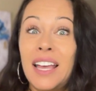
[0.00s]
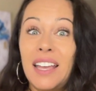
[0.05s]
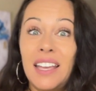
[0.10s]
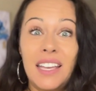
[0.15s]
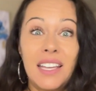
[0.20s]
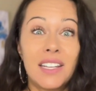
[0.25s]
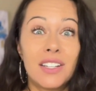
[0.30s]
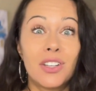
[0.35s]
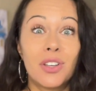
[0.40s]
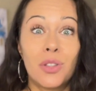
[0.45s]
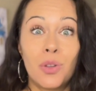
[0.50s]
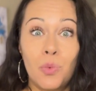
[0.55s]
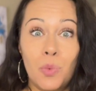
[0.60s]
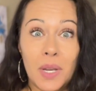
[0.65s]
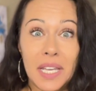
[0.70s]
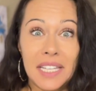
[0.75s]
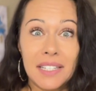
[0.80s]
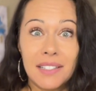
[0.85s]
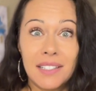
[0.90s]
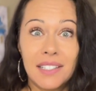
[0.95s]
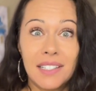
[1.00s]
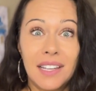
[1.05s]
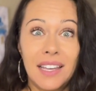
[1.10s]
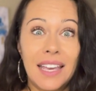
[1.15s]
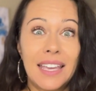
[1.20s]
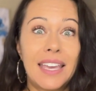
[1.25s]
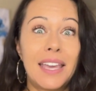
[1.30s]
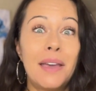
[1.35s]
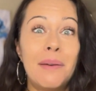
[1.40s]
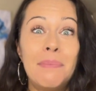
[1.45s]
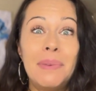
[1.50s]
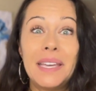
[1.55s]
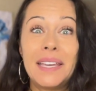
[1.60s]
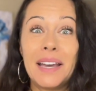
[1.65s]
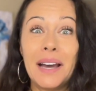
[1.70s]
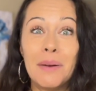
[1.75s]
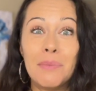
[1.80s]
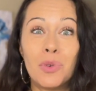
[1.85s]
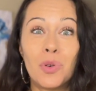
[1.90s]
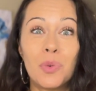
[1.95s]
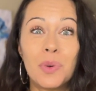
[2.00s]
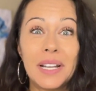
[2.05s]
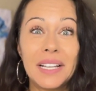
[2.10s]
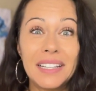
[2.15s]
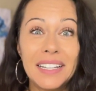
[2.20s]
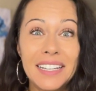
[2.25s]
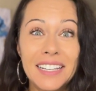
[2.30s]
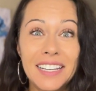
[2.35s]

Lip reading: into the weeds. It can become really